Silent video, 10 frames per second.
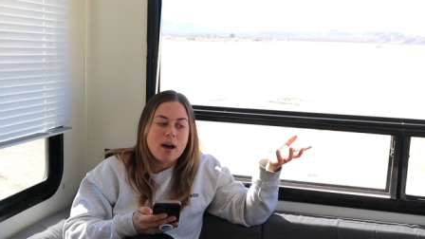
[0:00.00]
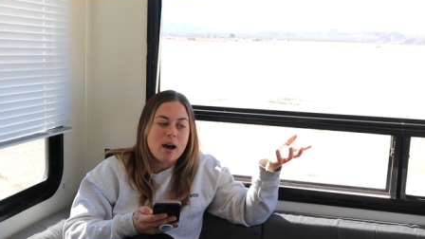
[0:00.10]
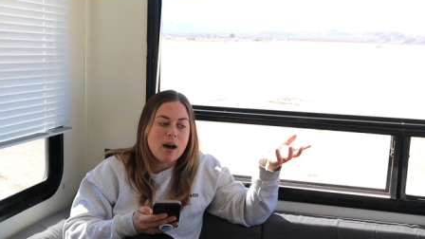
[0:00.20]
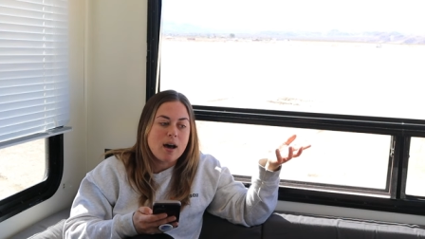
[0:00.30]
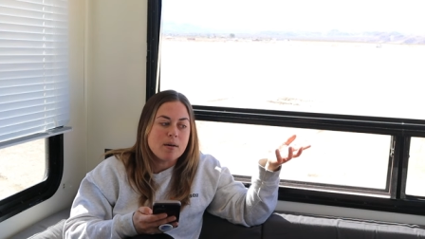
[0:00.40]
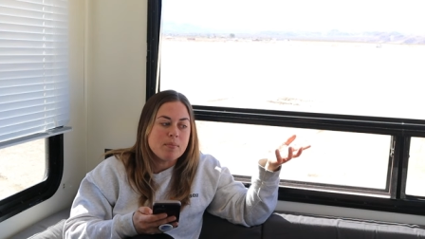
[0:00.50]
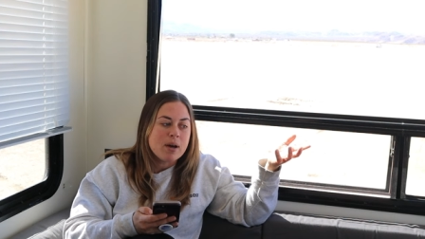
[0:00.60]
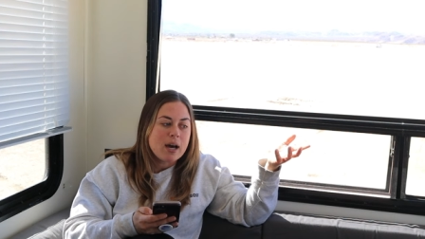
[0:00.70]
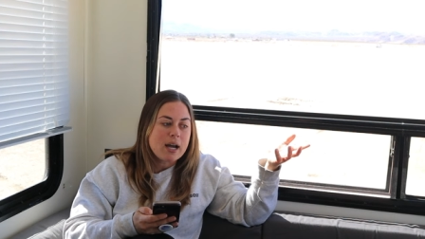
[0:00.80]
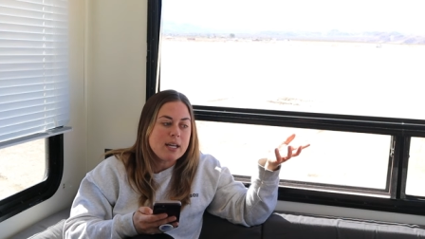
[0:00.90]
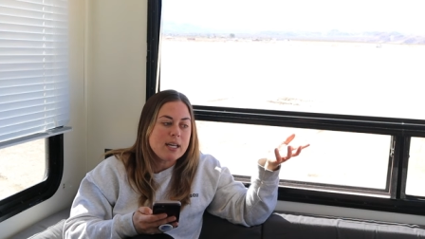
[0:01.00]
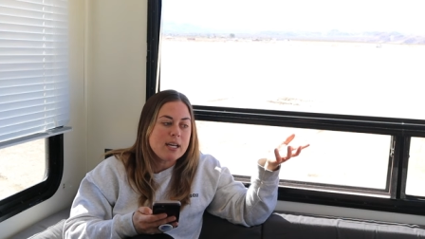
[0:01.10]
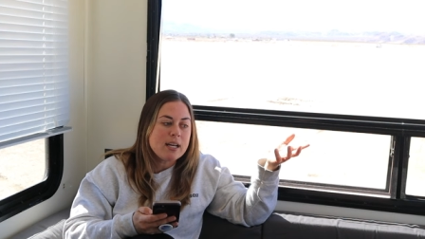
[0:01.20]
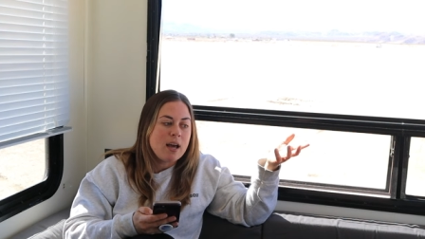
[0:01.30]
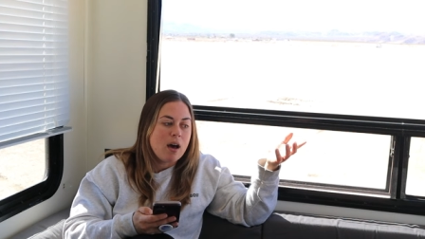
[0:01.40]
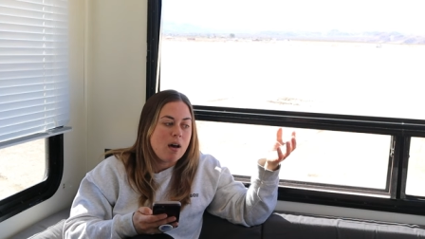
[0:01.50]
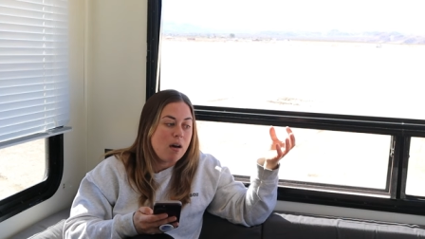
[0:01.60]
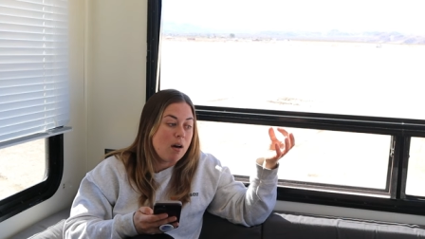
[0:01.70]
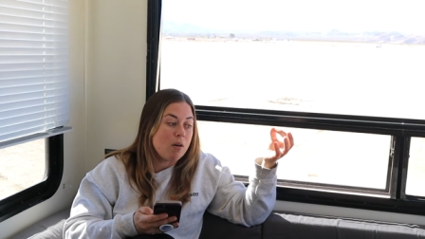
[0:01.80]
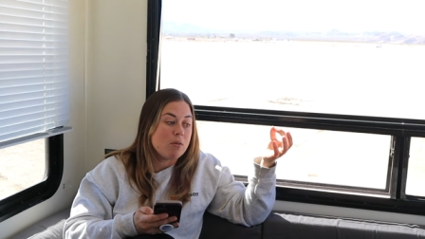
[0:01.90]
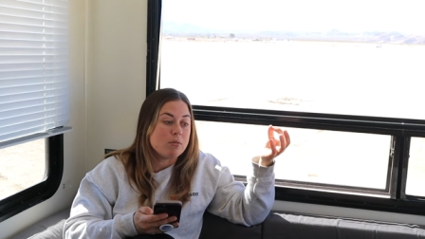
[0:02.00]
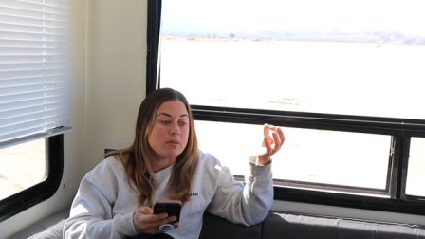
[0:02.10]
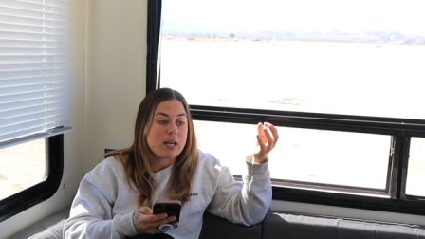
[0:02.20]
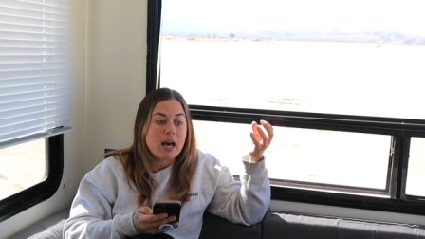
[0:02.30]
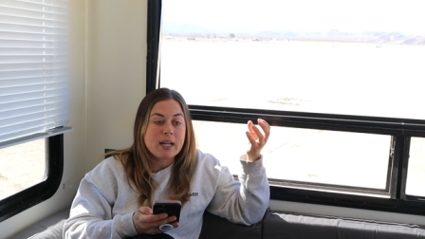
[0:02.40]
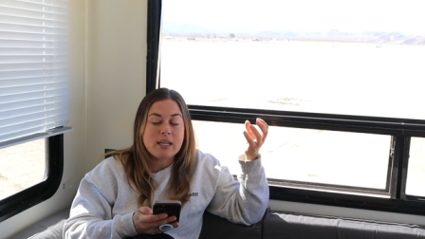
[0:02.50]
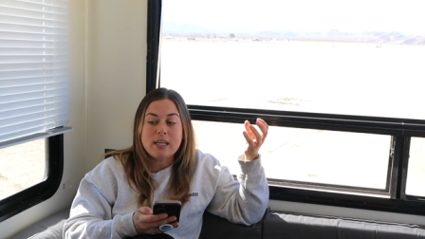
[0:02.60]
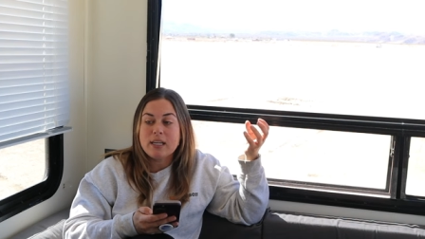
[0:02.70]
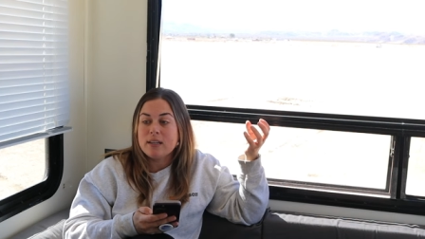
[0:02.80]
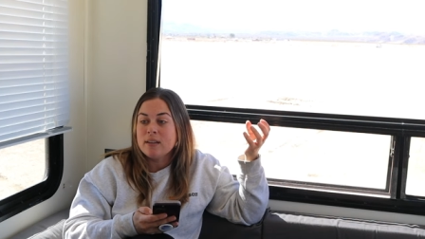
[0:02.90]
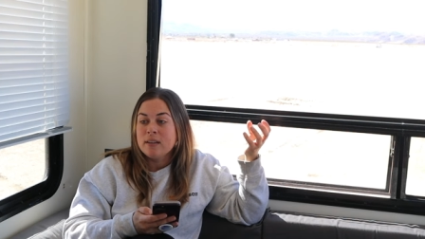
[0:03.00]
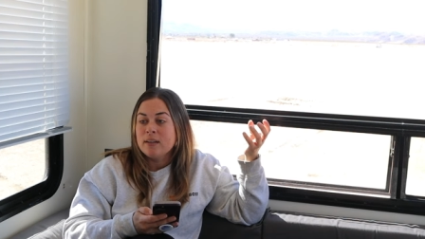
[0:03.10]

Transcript: Um, I need a hose. I need,